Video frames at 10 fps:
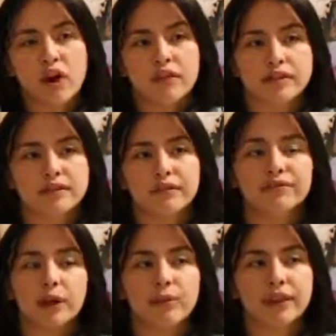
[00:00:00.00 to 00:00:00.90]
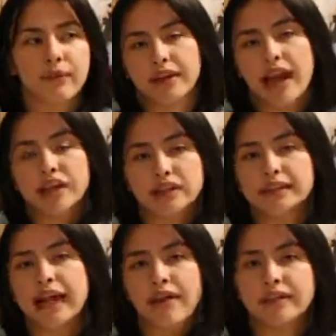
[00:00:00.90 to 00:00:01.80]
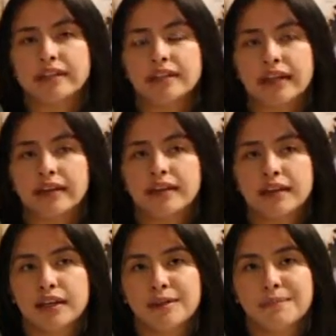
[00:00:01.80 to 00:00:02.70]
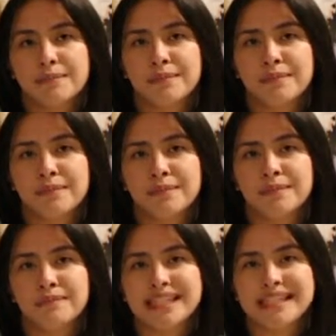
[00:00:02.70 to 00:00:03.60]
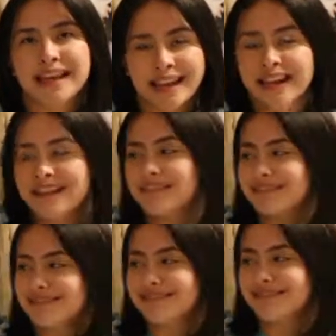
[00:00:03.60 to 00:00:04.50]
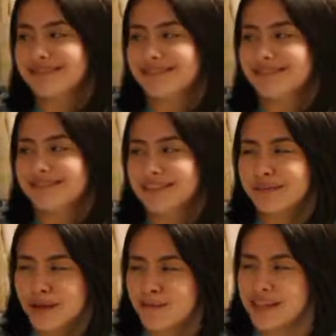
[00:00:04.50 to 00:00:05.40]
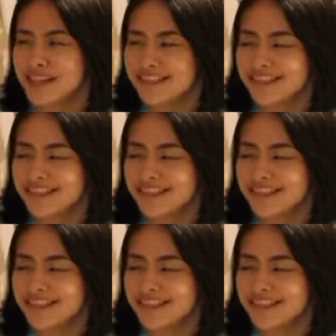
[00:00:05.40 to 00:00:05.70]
all this stuff, right, without actually having to, like, say it. You know what I mean?